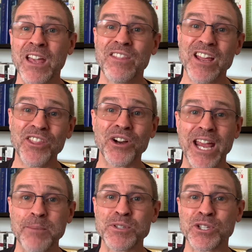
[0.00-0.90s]
The other
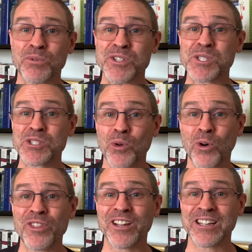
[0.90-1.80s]
aims to
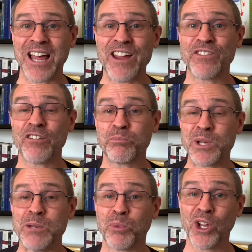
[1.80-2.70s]
restore the life of
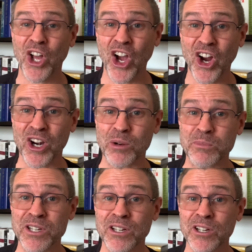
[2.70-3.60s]
people
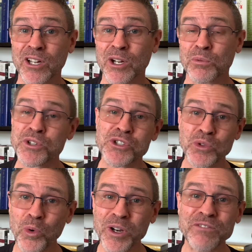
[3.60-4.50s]
harmed.
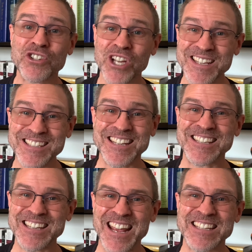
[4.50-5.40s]
Restorative justice
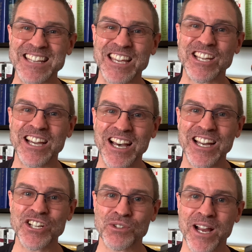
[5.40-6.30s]
stands in
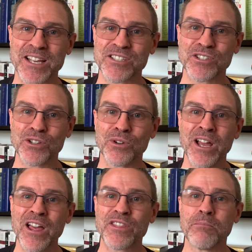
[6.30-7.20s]
contrast to
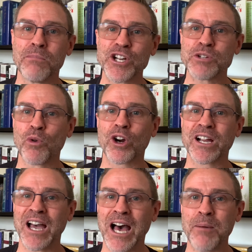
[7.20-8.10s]
the much more
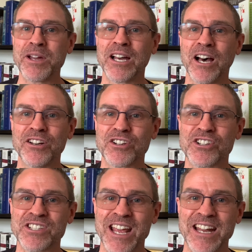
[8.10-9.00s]
common
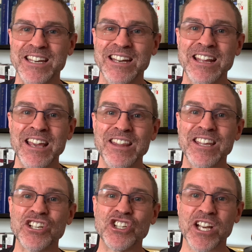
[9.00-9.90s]
understanding
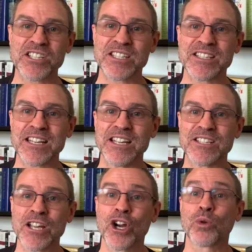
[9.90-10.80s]
that justice
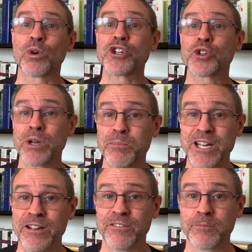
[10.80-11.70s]
is
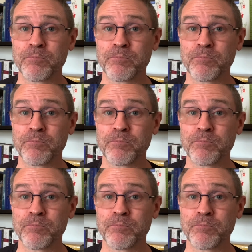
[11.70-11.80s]
retributive.